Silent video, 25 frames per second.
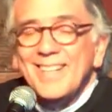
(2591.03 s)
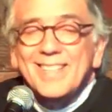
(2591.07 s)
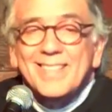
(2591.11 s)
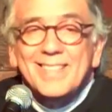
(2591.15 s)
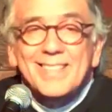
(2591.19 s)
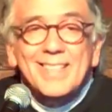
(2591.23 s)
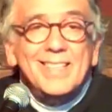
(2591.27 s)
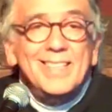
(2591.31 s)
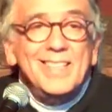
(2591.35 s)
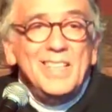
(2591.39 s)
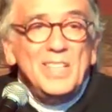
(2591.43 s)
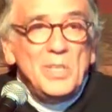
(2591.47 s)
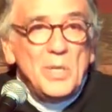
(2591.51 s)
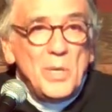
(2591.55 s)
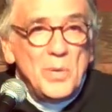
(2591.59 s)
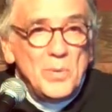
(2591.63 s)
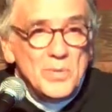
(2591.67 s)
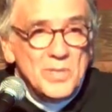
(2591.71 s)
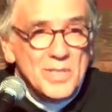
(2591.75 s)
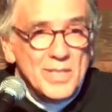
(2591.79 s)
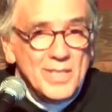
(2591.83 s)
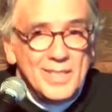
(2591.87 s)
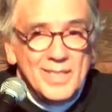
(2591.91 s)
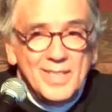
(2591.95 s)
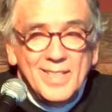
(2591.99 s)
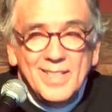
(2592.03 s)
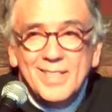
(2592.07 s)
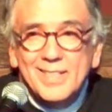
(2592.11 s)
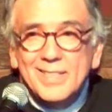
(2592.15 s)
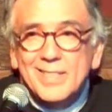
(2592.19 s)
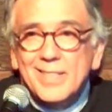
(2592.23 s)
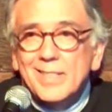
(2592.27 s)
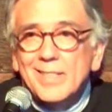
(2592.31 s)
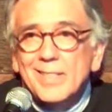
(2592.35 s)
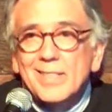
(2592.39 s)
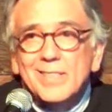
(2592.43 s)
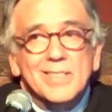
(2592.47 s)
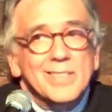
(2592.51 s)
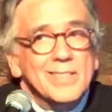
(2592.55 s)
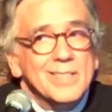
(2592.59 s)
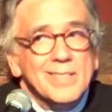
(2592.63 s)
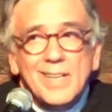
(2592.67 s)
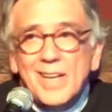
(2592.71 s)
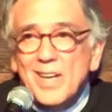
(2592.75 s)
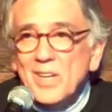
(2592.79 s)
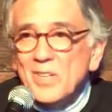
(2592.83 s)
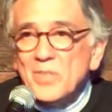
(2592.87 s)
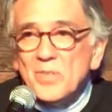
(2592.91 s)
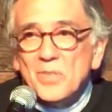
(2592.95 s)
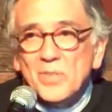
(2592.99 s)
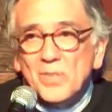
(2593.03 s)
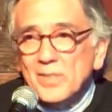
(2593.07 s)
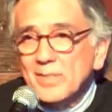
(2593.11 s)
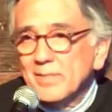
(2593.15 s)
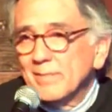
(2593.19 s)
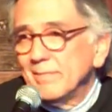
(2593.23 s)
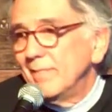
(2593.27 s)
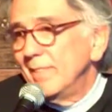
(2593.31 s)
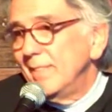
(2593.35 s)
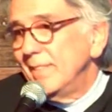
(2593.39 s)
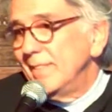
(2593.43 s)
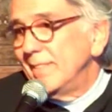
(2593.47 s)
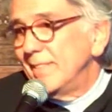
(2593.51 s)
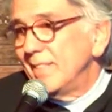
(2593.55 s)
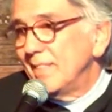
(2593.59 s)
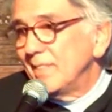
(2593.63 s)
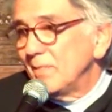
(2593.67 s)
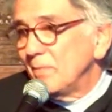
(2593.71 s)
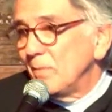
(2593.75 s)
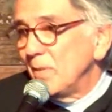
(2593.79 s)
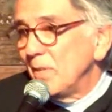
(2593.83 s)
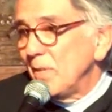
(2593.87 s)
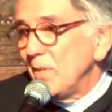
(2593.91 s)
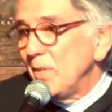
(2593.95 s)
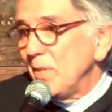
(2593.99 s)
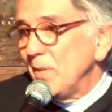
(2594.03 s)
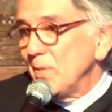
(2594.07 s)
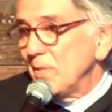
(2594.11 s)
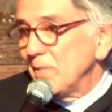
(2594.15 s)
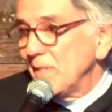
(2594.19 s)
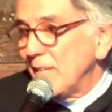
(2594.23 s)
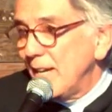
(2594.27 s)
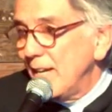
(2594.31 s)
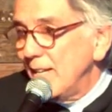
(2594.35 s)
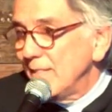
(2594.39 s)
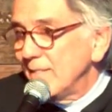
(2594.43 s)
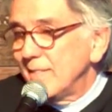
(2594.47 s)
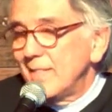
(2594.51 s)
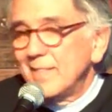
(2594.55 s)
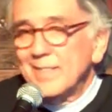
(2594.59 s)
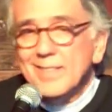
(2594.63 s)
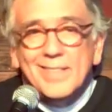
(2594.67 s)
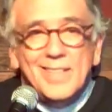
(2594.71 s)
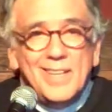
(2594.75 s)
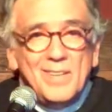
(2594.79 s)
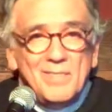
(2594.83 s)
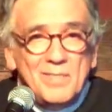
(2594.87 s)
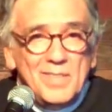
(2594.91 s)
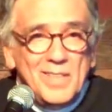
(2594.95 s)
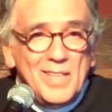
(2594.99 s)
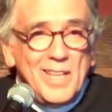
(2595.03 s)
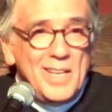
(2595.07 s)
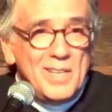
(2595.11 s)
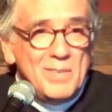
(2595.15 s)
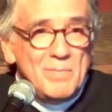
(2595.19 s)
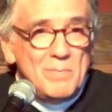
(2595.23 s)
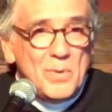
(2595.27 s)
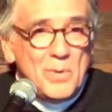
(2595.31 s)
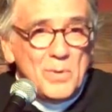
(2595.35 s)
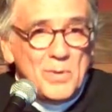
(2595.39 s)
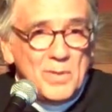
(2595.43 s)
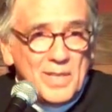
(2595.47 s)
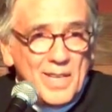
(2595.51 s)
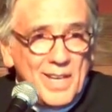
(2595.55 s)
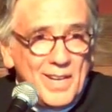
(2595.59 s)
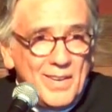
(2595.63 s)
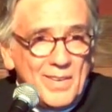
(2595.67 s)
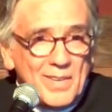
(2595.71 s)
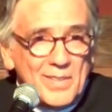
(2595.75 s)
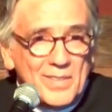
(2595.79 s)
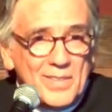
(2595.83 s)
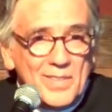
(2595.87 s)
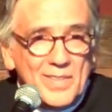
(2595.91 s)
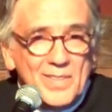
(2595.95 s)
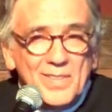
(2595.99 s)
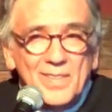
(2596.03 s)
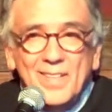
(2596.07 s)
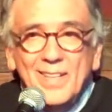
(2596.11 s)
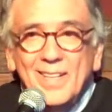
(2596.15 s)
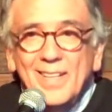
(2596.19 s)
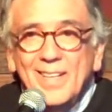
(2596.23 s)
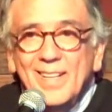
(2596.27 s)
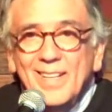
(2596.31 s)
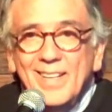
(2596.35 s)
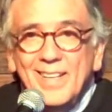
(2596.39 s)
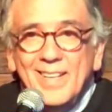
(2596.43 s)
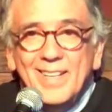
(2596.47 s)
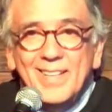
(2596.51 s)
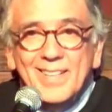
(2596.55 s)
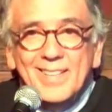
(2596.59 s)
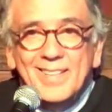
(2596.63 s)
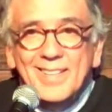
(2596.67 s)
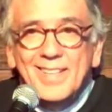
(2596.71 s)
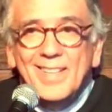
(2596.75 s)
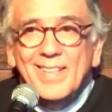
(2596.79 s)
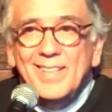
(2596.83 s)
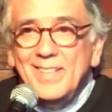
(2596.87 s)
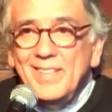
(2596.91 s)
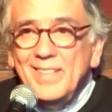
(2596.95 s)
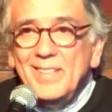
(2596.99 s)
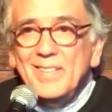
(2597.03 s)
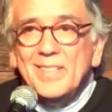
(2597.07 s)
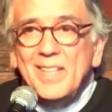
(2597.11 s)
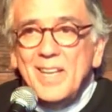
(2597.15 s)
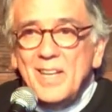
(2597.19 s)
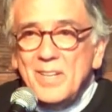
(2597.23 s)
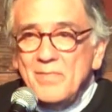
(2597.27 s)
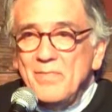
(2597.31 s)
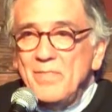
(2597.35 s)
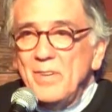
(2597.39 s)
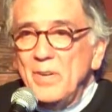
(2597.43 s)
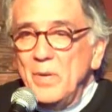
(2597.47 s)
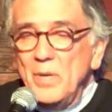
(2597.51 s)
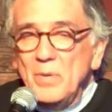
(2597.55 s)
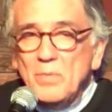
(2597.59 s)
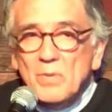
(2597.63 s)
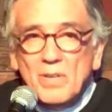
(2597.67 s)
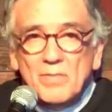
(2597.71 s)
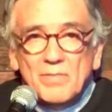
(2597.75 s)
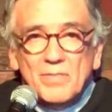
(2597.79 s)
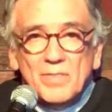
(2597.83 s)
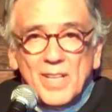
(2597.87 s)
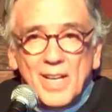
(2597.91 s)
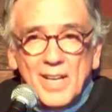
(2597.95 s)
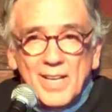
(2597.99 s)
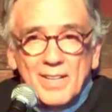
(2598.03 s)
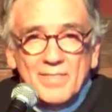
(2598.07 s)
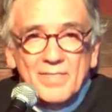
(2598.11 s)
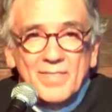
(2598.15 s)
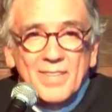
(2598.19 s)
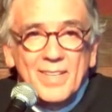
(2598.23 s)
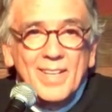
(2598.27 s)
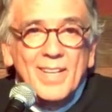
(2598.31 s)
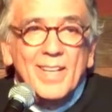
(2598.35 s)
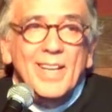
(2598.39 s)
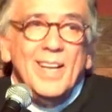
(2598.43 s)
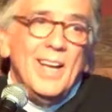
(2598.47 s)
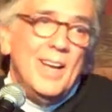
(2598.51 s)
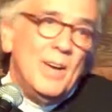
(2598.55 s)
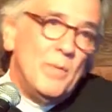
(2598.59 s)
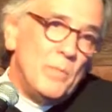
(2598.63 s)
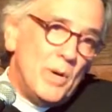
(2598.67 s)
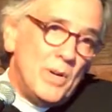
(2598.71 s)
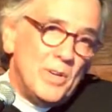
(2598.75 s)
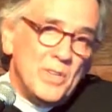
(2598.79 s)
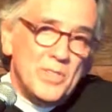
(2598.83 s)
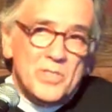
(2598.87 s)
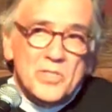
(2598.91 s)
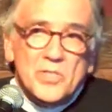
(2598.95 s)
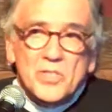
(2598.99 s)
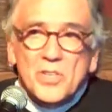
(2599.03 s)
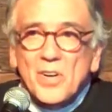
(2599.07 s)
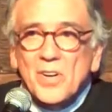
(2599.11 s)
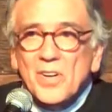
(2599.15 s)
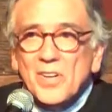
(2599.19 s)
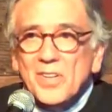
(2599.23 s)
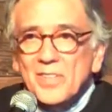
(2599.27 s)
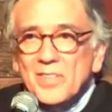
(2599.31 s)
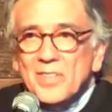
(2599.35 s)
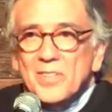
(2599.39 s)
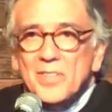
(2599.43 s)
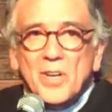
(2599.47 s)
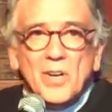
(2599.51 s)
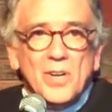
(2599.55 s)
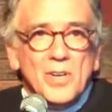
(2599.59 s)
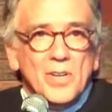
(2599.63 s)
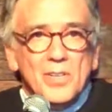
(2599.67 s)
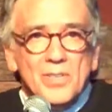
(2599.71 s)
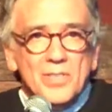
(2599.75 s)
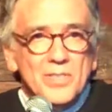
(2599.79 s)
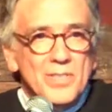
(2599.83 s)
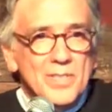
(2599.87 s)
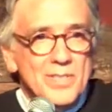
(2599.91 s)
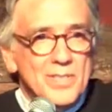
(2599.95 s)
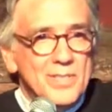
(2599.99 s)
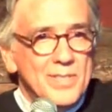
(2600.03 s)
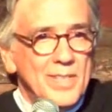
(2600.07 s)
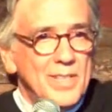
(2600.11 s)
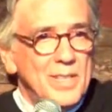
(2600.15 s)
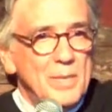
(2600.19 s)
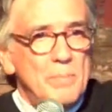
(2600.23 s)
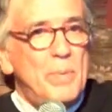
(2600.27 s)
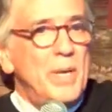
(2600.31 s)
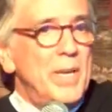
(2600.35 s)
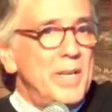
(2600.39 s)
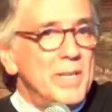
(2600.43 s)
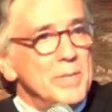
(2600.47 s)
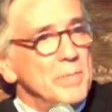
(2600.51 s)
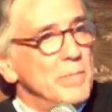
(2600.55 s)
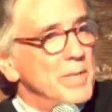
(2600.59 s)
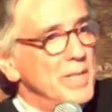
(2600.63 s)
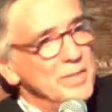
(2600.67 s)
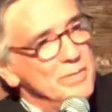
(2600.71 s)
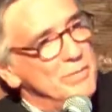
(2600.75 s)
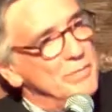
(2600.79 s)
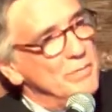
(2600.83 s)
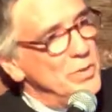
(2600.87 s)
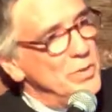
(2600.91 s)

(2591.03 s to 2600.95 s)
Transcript: Sidney knows it. Sidney's a scoundrel. He's just one of those guys, doesn't have a lot of moral character, and he's had a very rough life. And whereas Charles is the epitome of